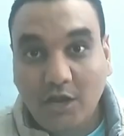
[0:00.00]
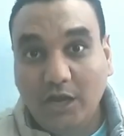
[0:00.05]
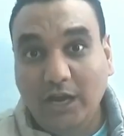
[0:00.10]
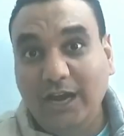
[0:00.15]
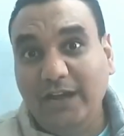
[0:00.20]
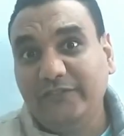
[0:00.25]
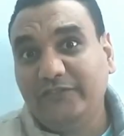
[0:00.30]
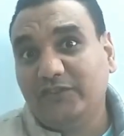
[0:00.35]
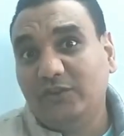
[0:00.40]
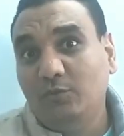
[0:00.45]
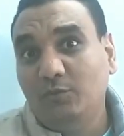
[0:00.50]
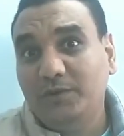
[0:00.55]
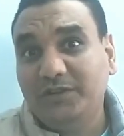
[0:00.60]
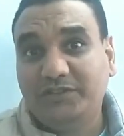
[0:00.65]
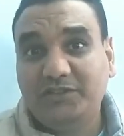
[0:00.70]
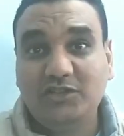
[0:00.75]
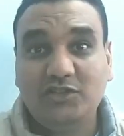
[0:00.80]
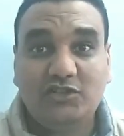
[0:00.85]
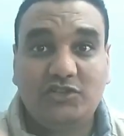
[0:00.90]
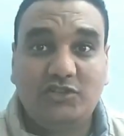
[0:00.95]
After we
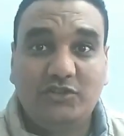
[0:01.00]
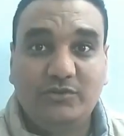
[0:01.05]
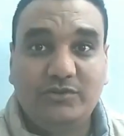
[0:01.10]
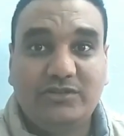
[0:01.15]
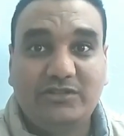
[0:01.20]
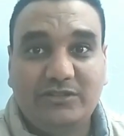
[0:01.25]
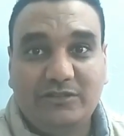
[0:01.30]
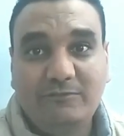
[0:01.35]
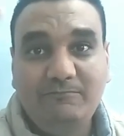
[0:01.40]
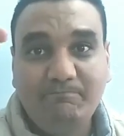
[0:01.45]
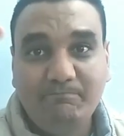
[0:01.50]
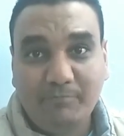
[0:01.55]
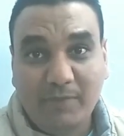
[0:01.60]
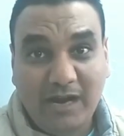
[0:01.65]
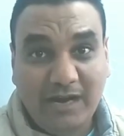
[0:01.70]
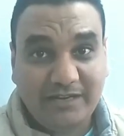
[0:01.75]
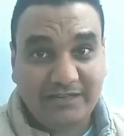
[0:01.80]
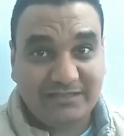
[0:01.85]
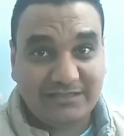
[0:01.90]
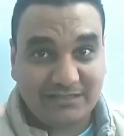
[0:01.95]
teach you step
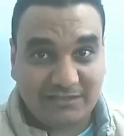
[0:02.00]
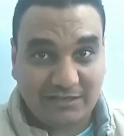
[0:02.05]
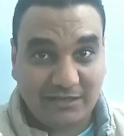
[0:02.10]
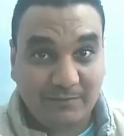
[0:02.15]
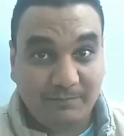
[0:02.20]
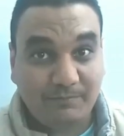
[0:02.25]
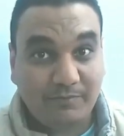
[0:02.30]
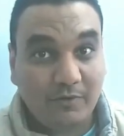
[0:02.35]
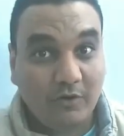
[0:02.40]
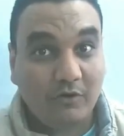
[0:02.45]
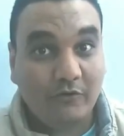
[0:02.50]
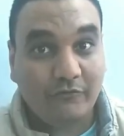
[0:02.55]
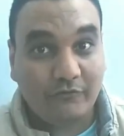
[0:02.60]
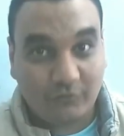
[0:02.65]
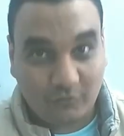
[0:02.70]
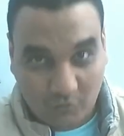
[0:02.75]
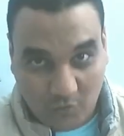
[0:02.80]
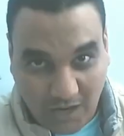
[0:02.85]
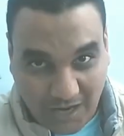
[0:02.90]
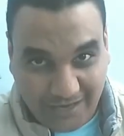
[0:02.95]
by step of
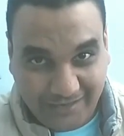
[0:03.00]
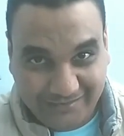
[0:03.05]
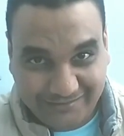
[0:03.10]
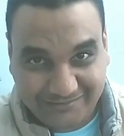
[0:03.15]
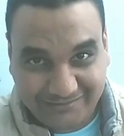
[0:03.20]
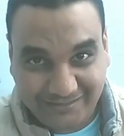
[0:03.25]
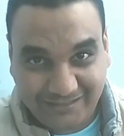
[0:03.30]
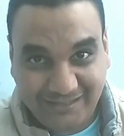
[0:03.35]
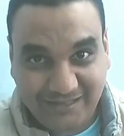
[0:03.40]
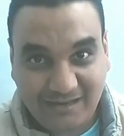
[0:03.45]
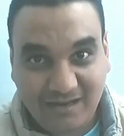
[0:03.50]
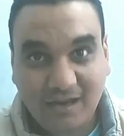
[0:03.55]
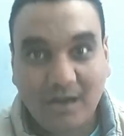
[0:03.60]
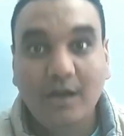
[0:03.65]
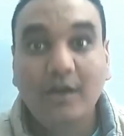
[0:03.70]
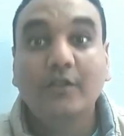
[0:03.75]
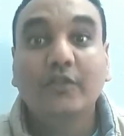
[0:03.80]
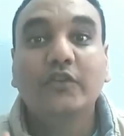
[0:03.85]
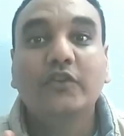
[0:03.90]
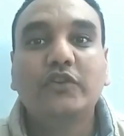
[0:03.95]
writing,
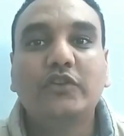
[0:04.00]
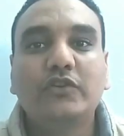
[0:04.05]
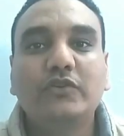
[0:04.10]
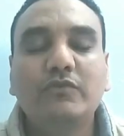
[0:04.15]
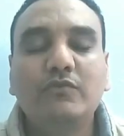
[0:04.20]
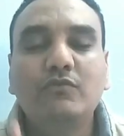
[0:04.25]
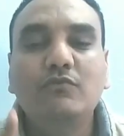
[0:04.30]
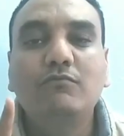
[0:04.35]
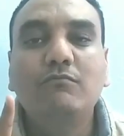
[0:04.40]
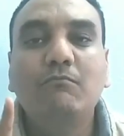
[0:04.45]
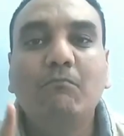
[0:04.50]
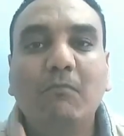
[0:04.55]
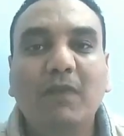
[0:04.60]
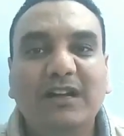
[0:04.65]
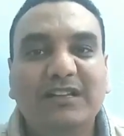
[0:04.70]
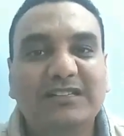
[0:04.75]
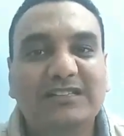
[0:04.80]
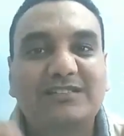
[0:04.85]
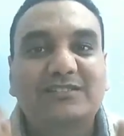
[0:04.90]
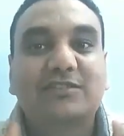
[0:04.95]
you
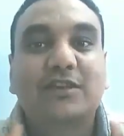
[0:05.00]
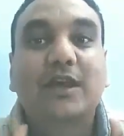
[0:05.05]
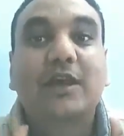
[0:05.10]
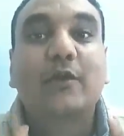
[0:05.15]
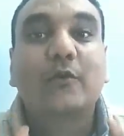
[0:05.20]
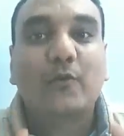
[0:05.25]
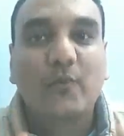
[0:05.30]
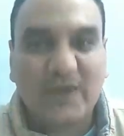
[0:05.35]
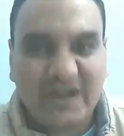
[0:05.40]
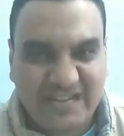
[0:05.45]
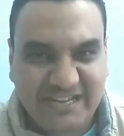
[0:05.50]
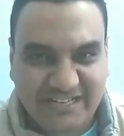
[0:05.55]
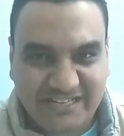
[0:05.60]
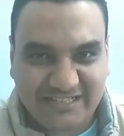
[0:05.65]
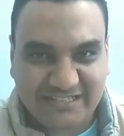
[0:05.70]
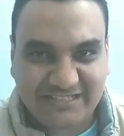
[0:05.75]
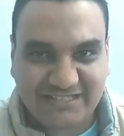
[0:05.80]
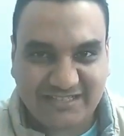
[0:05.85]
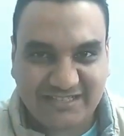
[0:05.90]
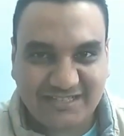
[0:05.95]
must
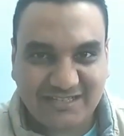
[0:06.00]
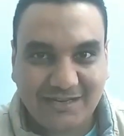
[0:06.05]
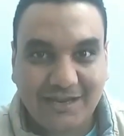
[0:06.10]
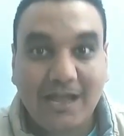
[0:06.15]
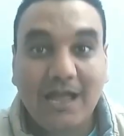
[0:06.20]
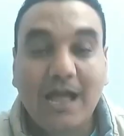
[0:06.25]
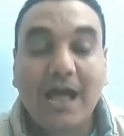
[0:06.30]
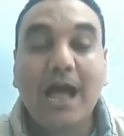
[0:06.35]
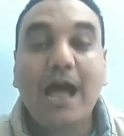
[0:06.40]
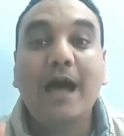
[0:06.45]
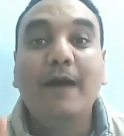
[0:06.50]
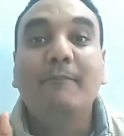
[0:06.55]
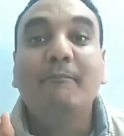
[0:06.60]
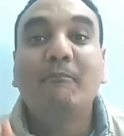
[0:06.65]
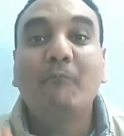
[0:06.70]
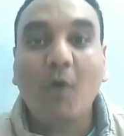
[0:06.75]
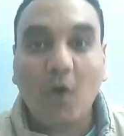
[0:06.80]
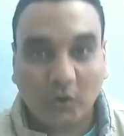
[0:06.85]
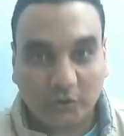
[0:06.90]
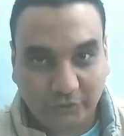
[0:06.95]
read a
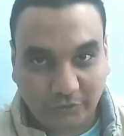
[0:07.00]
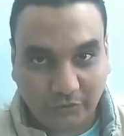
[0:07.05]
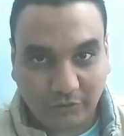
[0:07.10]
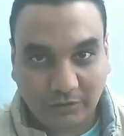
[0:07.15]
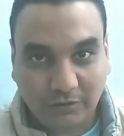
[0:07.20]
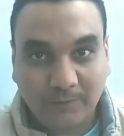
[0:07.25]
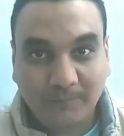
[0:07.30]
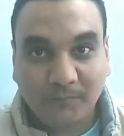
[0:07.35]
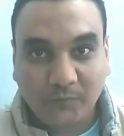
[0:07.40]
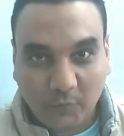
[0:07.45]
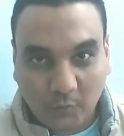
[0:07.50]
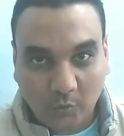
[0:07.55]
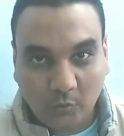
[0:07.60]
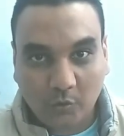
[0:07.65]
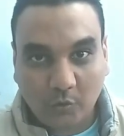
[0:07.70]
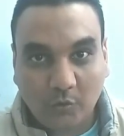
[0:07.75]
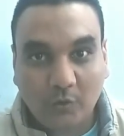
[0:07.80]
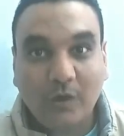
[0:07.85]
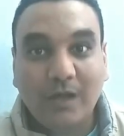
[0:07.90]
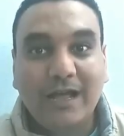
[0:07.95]
model
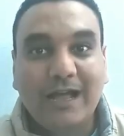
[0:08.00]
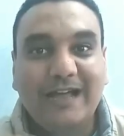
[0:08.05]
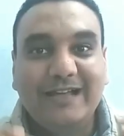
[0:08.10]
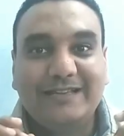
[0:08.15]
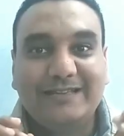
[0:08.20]
or a